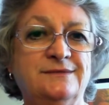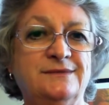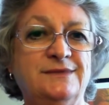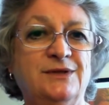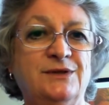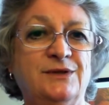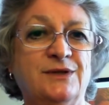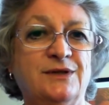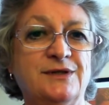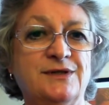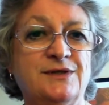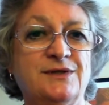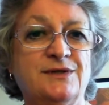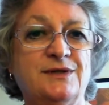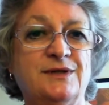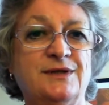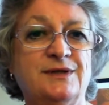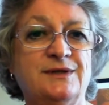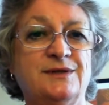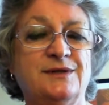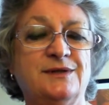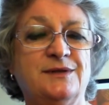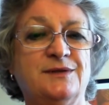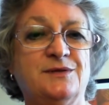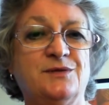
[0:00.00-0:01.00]

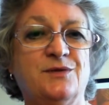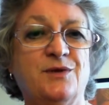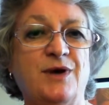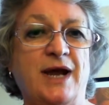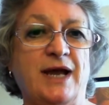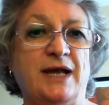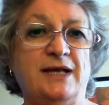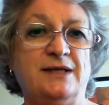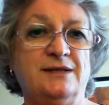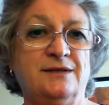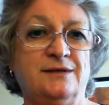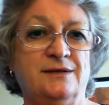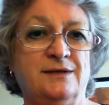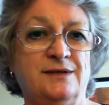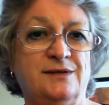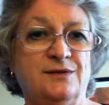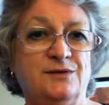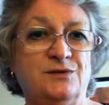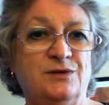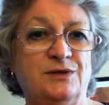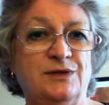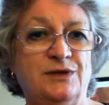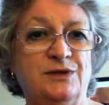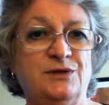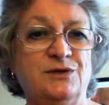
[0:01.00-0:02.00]
it's great and it's
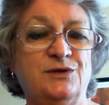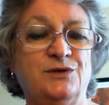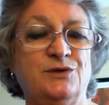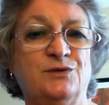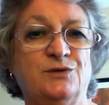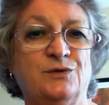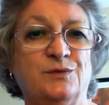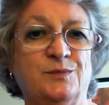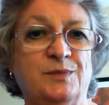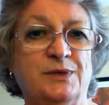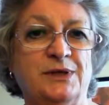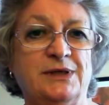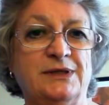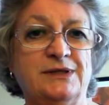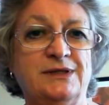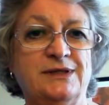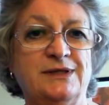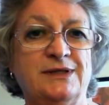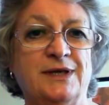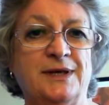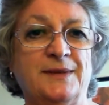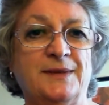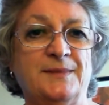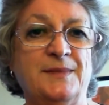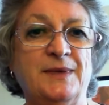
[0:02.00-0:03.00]
traditional, but
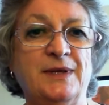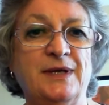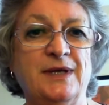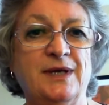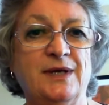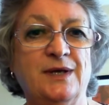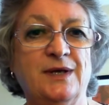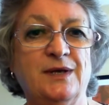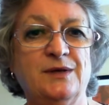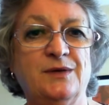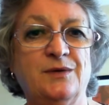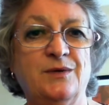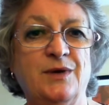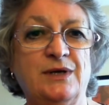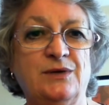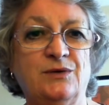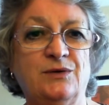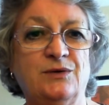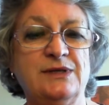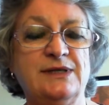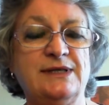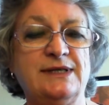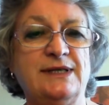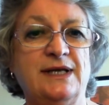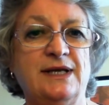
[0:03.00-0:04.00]
quite
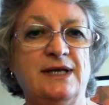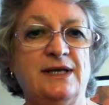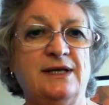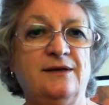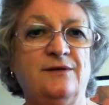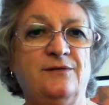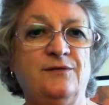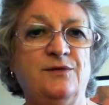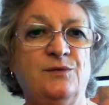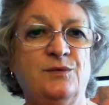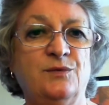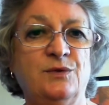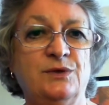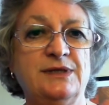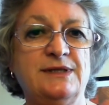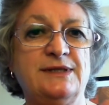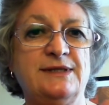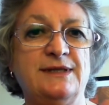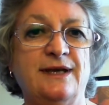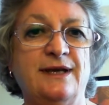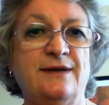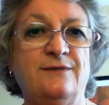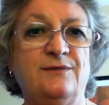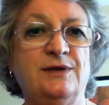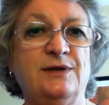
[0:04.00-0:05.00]
honestly, if you want to
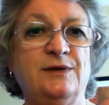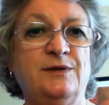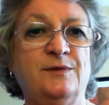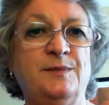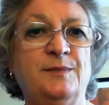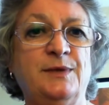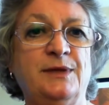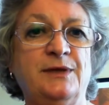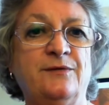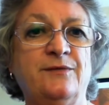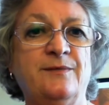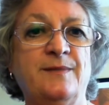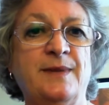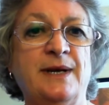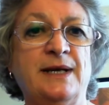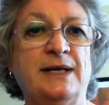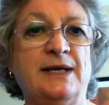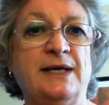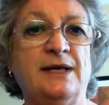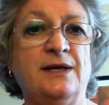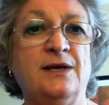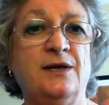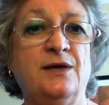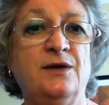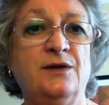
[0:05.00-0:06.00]
save a little bit of
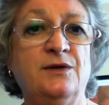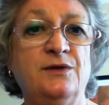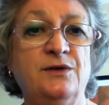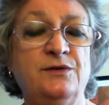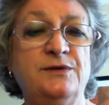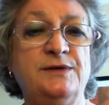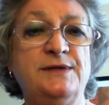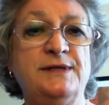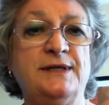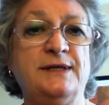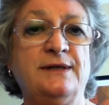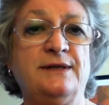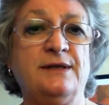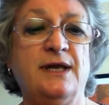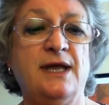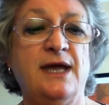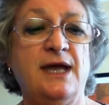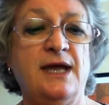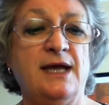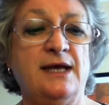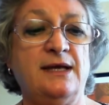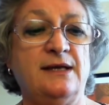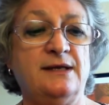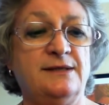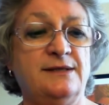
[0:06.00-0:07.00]
money, using the
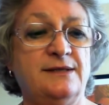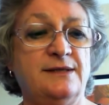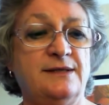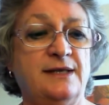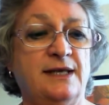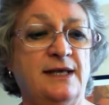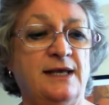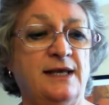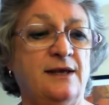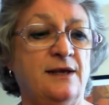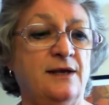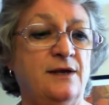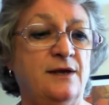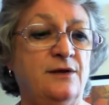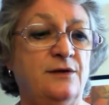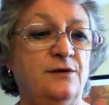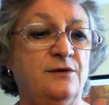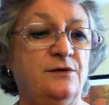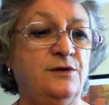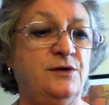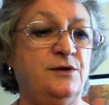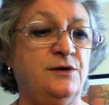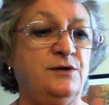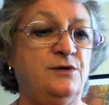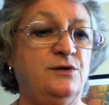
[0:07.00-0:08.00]
cake as the
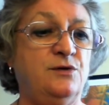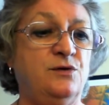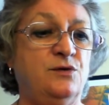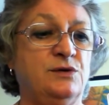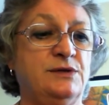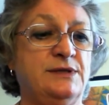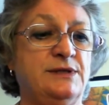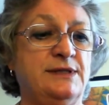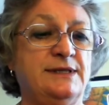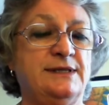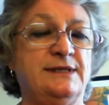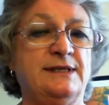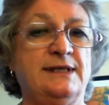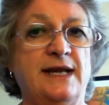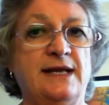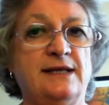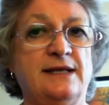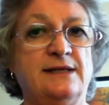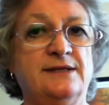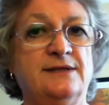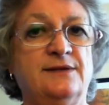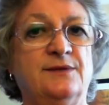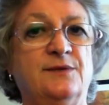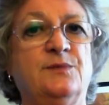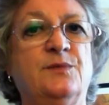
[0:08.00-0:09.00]
third course is an
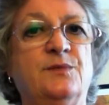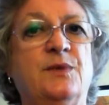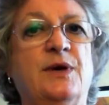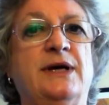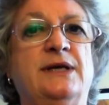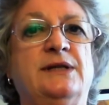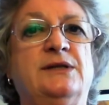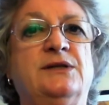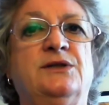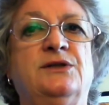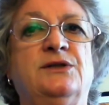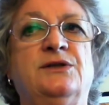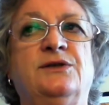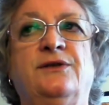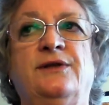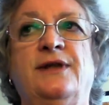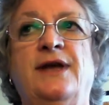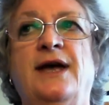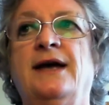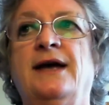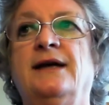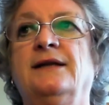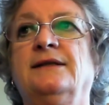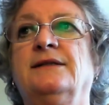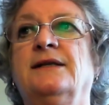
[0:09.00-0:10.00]
excellent way to do
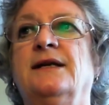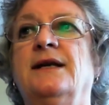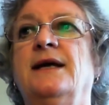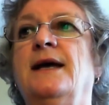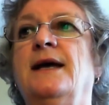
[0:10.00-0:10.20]
that.